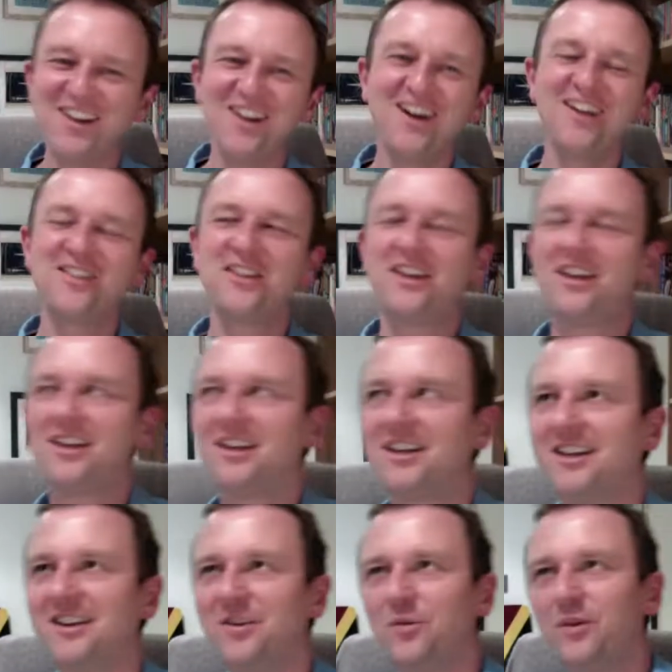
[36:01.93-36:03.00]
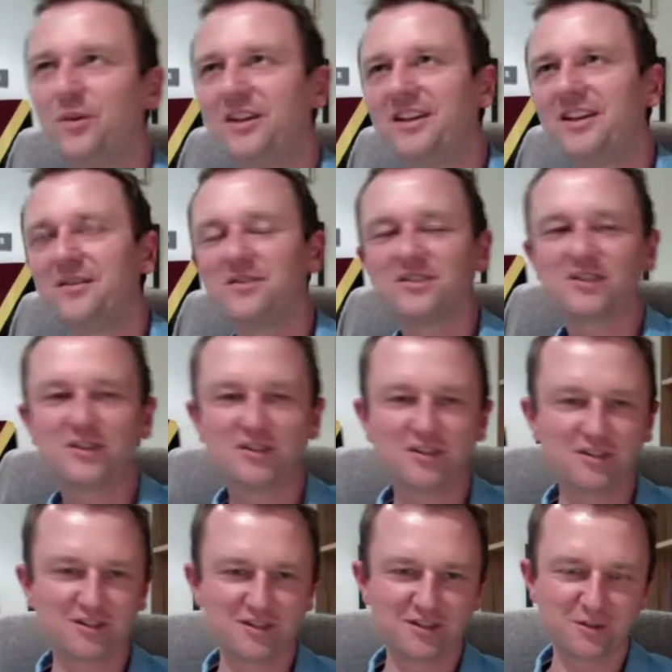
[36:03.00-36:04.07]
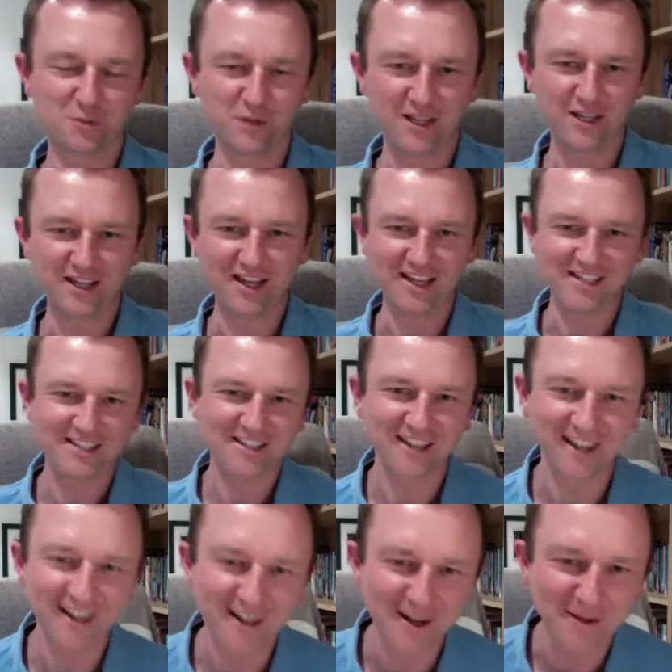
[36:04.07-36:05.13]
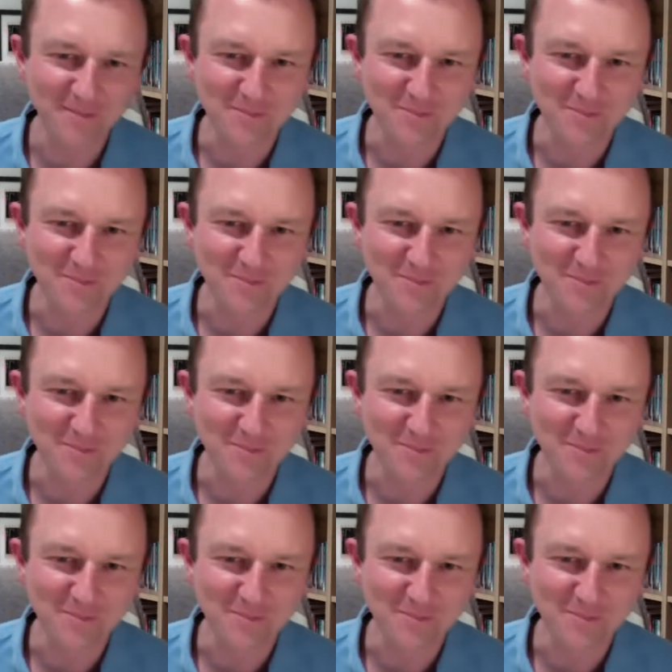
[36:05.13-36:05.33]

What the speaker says: I think we give as good as we get. Yeah.